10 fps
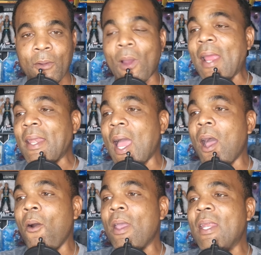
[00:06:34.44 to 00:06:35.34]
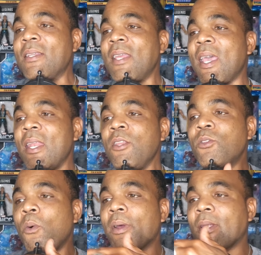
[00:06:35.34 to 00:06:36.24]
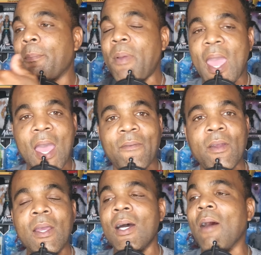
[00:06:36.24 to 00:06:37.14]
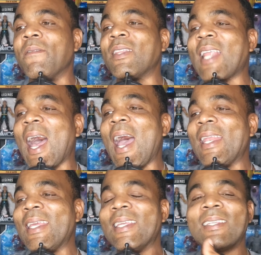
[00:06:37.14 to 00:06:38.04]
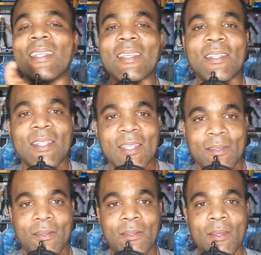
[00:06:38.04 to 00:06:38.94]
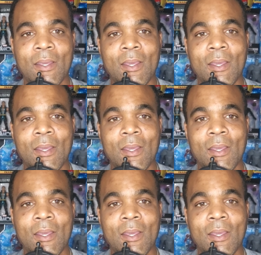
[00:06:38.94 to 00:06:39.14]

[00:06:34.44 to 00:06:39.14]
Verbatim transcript: Right now, it is heading towards a path of non-existence.